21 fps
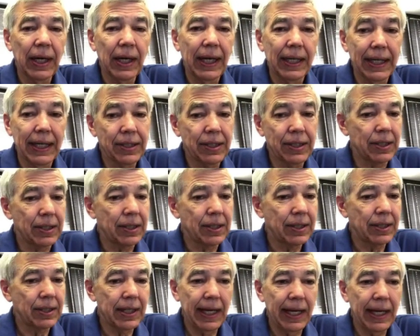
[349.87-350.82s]
it has
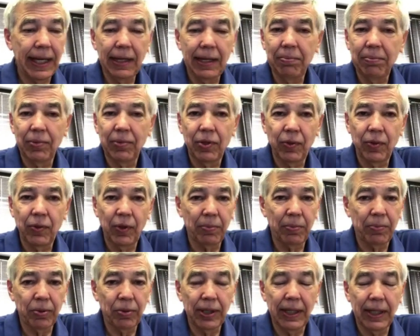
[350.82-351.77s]
the same
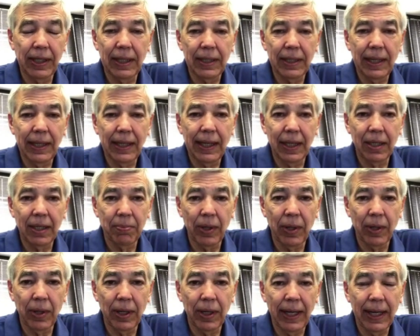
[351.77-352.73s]
3%
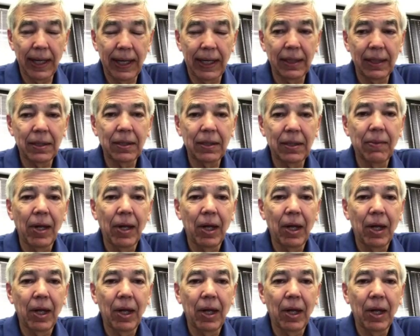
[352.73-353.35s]
down to 0.8,